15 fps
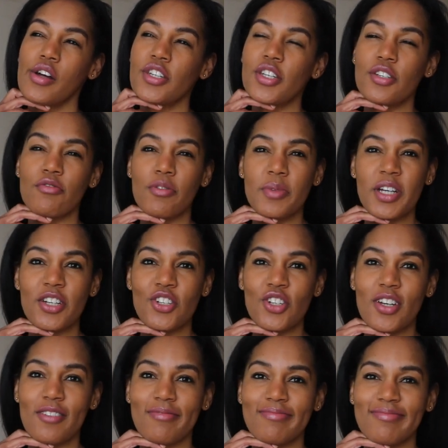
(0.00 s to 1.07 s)

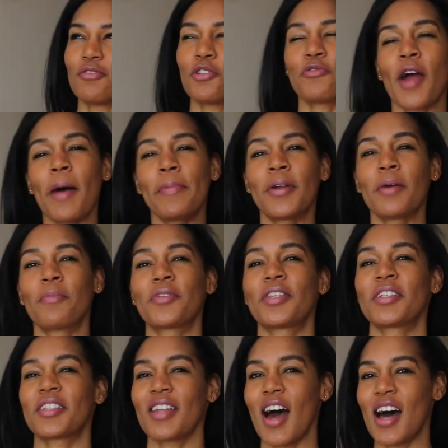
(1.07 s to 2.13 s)
discrimination. We'll wrap it up with
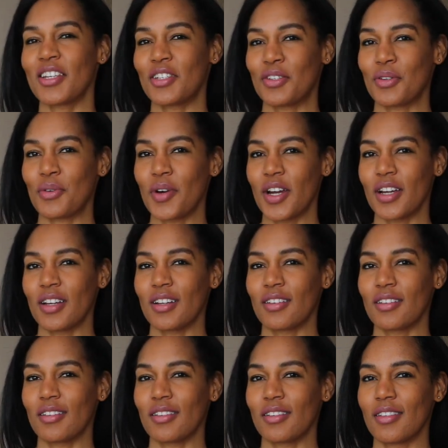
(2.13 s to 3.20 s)
this last story.
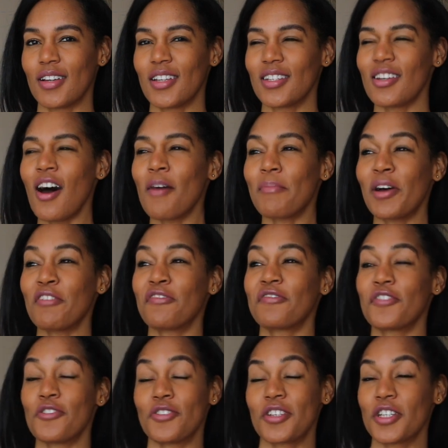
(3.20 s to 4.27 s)
It's not my
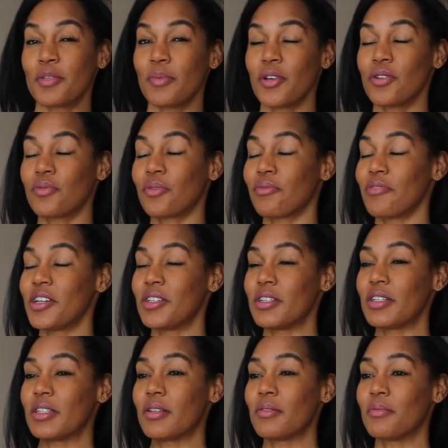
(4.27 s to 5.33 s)
first experience with
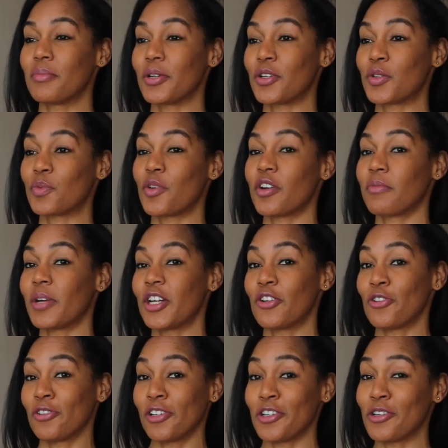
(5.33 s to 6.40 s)
racism, but it's one of my
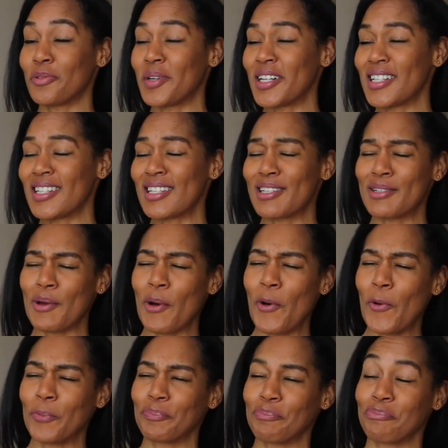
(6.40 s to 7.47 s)
earlier ones.
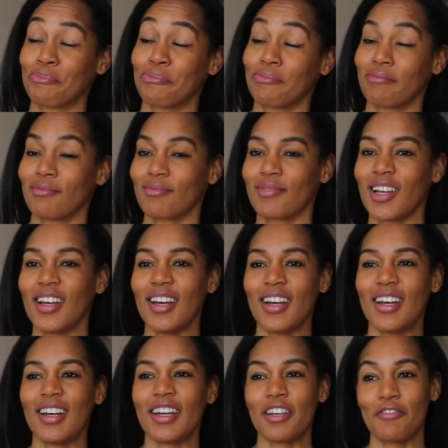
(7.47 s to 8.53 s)
So
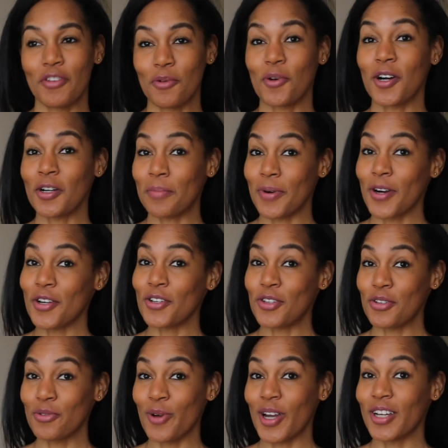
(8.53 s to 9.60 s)
if you want a part
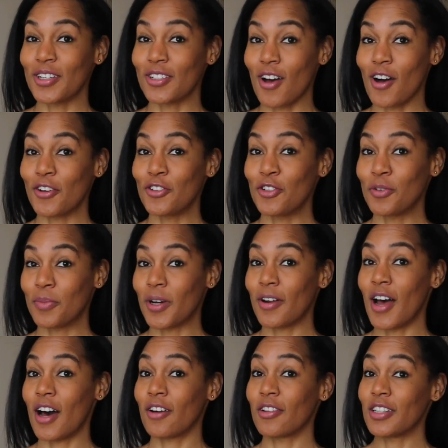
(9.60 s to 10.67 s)
two, I can talk to you about
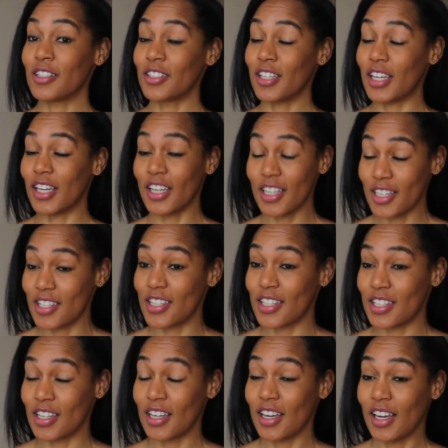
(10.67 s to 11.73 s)
how these
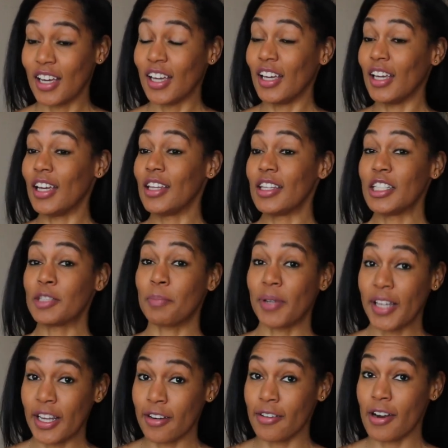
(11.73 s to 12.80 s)
kids in these
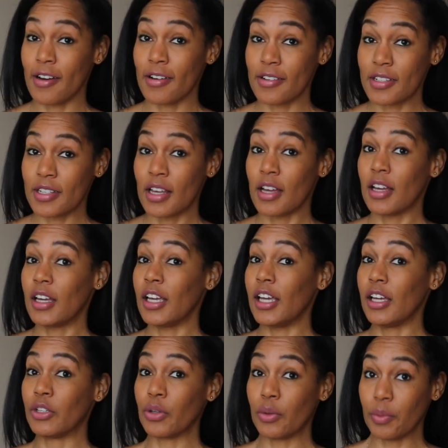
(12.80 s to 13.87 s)
playgrounds
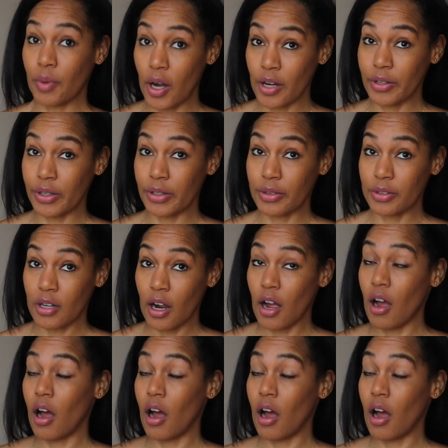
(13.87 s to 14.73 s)
in Toronto.